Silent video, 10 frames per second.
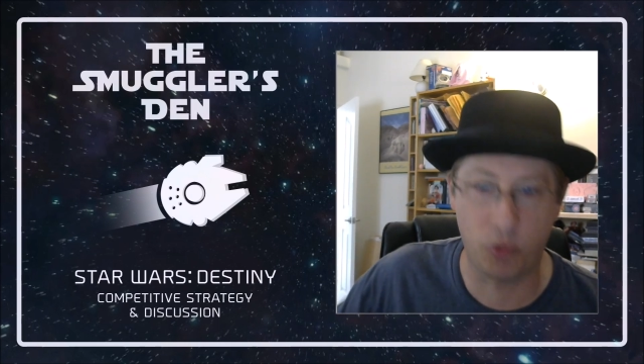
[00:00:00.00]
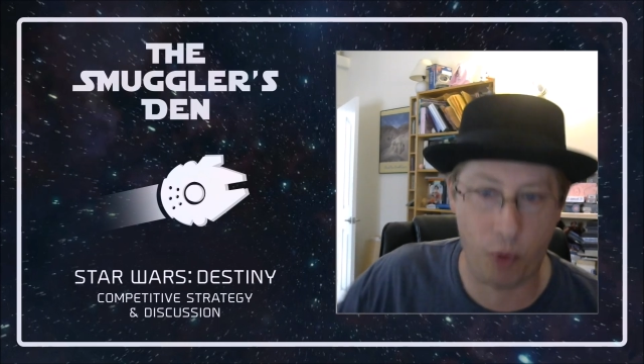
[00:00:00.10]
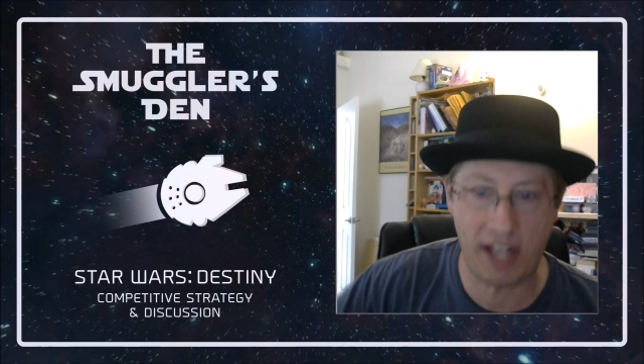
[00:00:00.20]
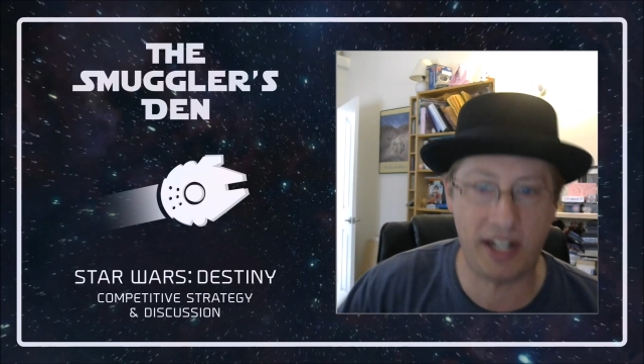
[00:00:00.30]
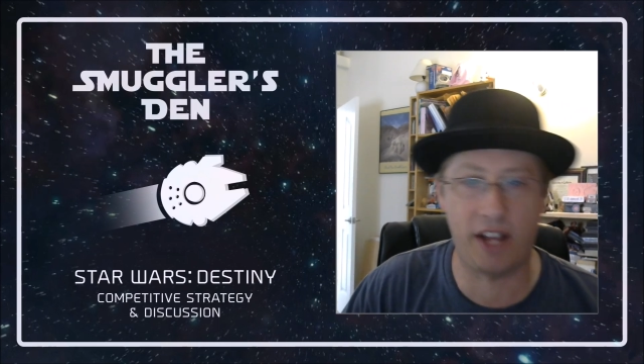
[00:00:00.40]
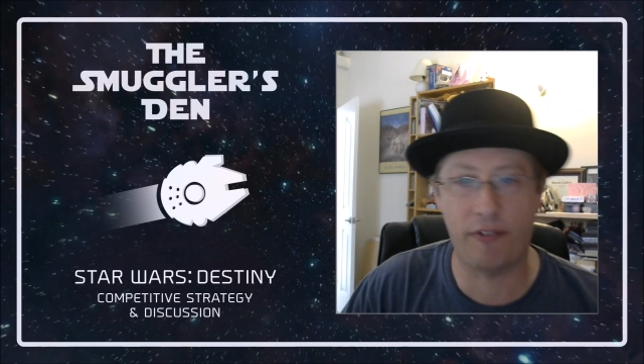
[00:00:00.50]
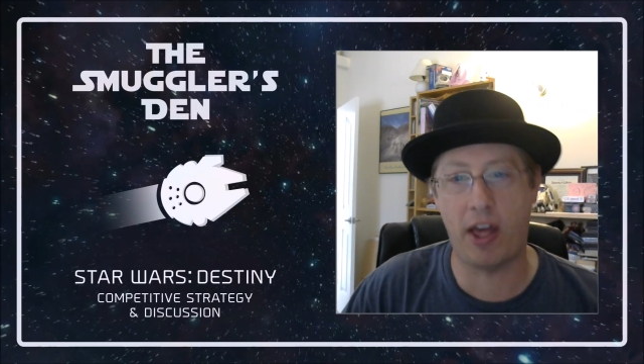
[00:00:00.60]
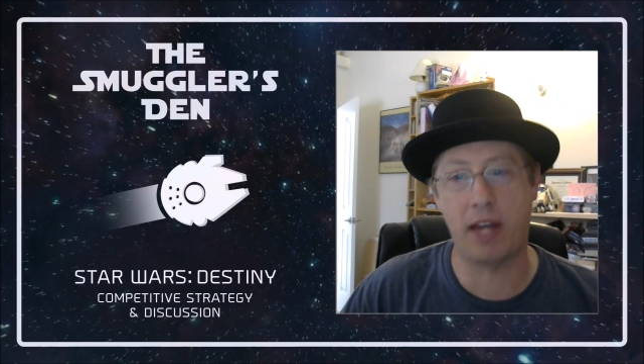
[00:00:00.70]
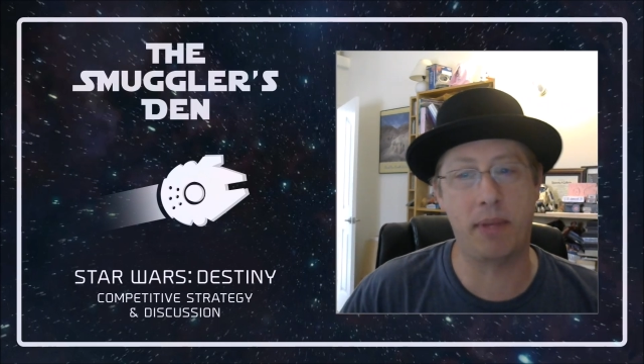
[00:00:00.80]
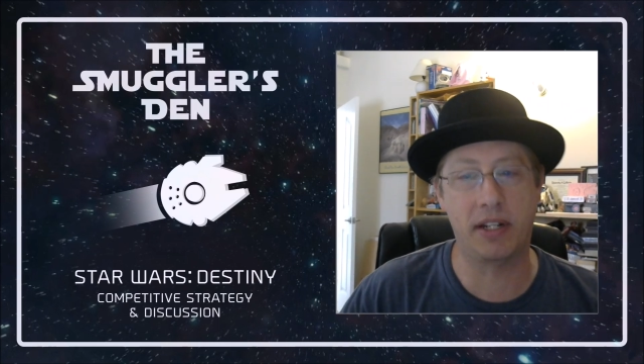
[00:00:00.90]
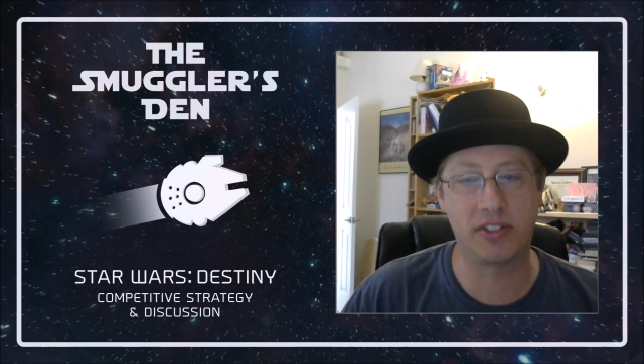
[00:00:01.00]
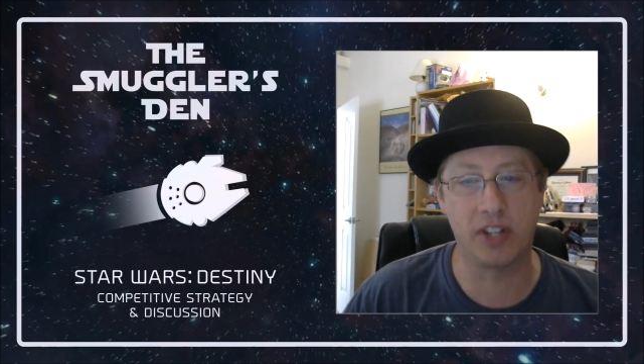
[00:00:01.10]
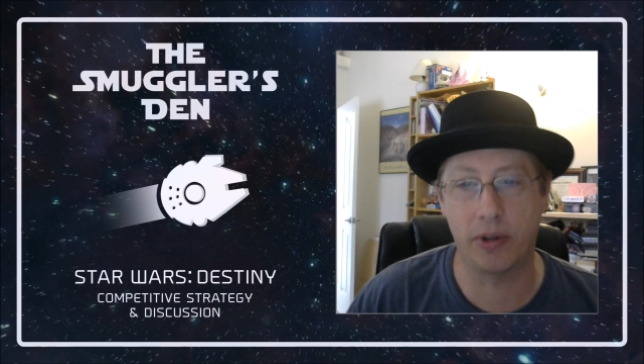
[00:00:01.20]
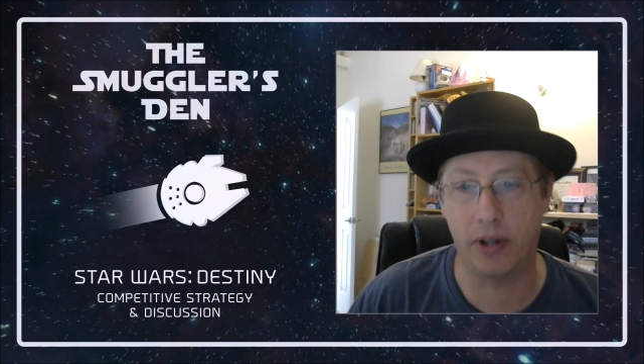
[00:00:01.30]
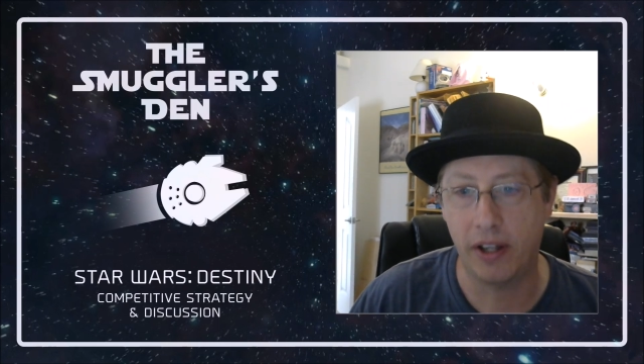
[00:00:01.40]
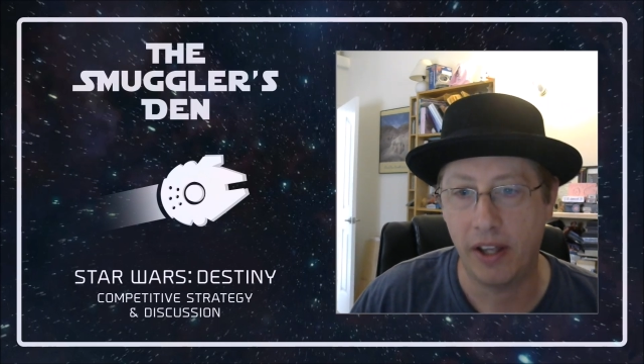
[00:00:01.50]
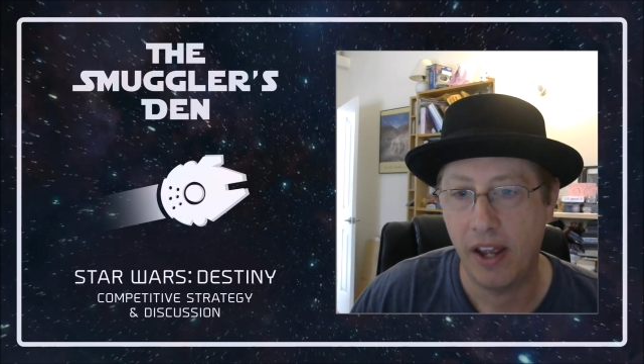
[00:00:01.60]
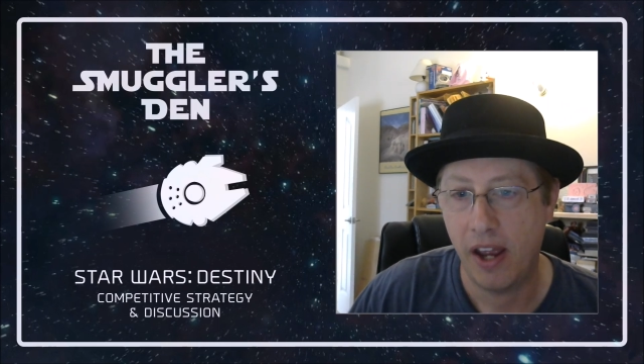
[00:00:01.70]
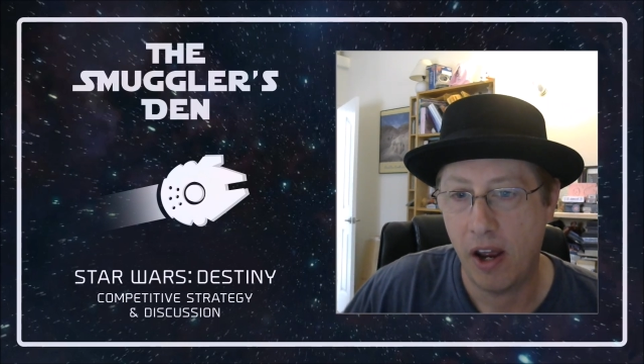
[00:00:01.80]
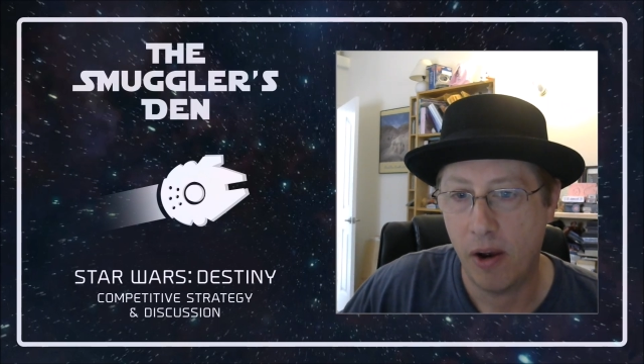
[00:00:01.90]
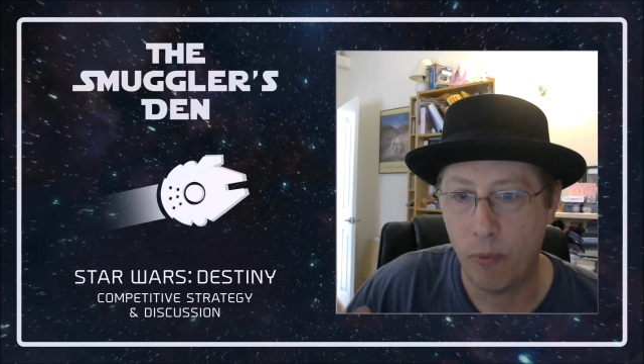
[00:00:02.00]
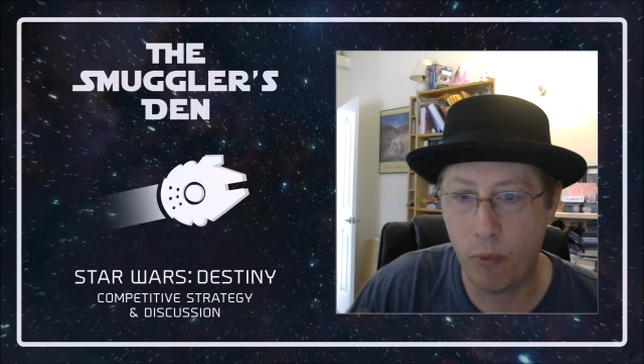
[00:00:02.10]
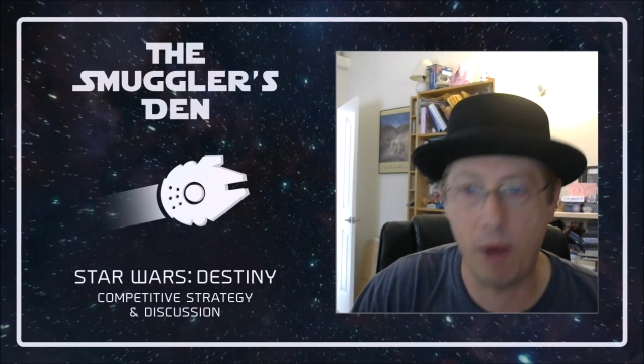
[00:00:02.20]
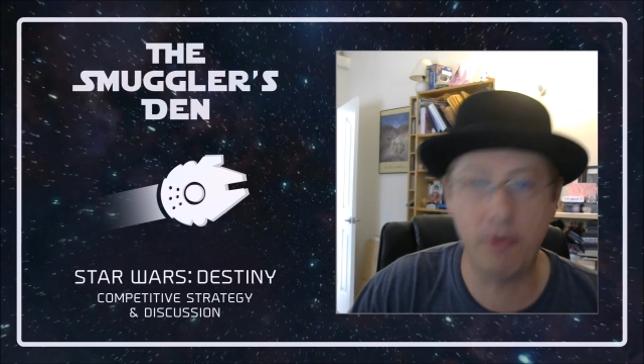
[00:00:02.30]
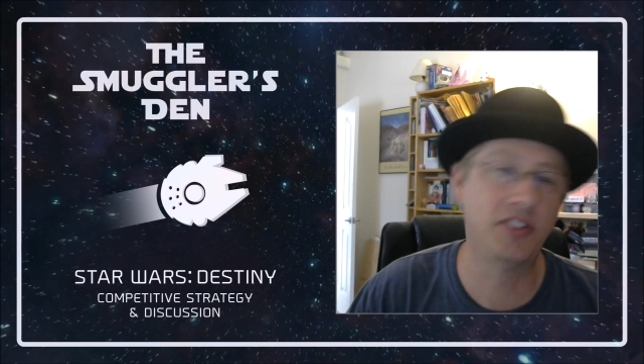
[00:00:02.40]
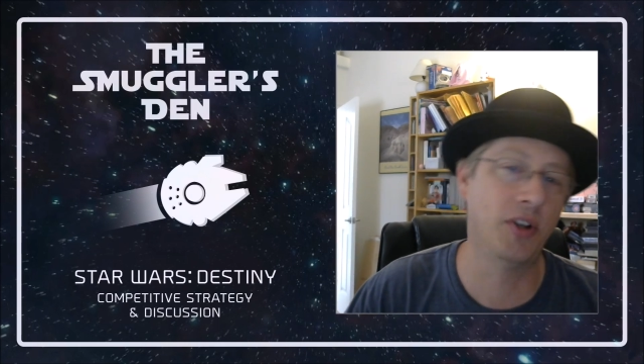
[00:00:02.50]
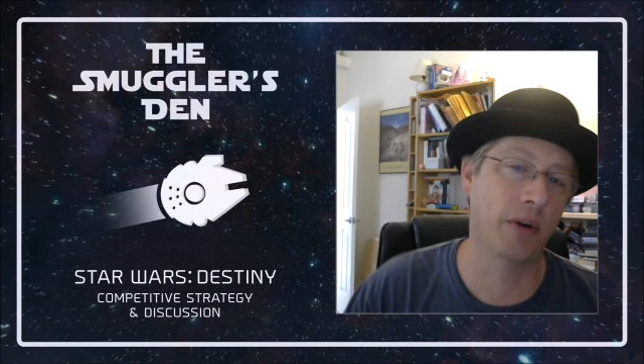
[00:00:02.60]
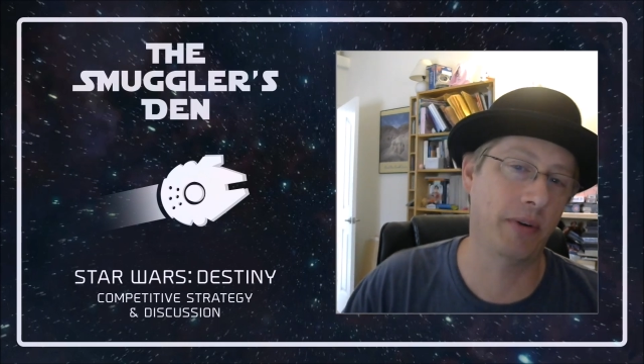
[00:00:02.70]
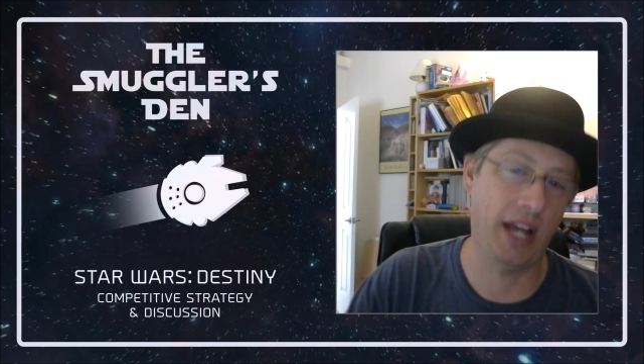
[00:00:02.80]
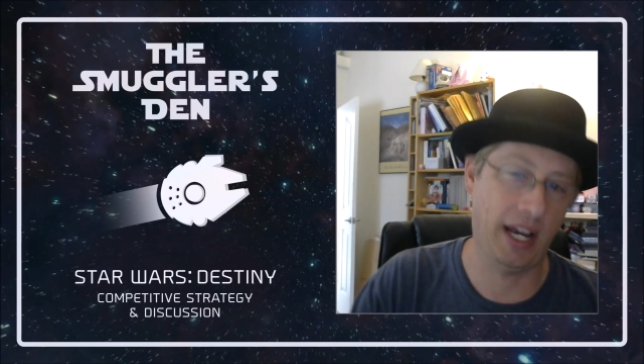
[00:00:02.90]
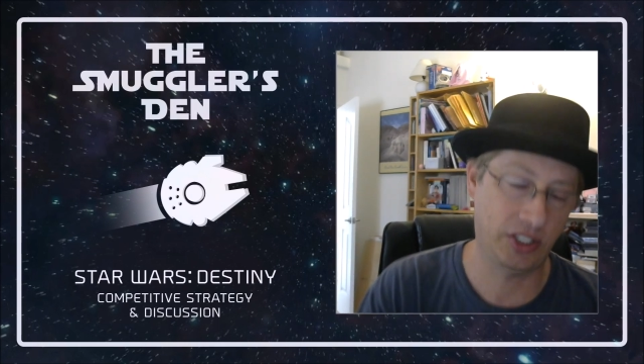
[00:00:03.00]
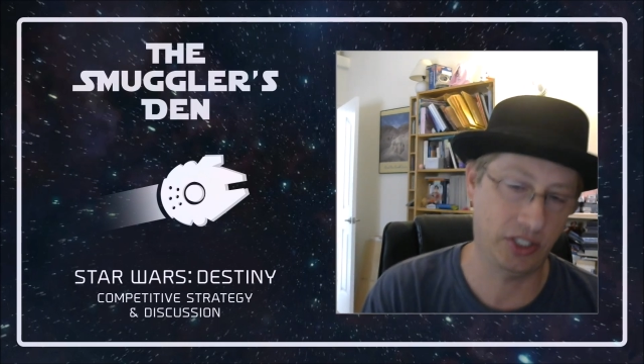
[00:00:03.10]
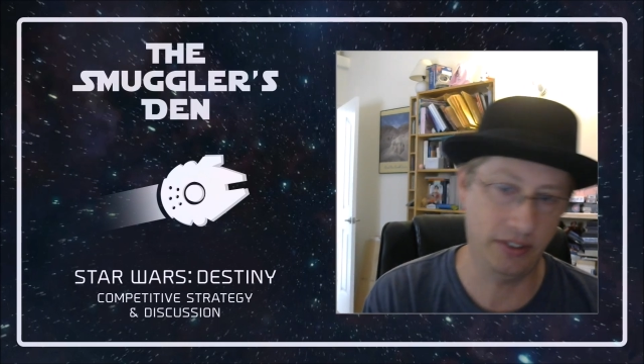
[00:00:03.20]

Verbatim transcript: Why did I fly to Minnesota? Yeah. What was your reaction?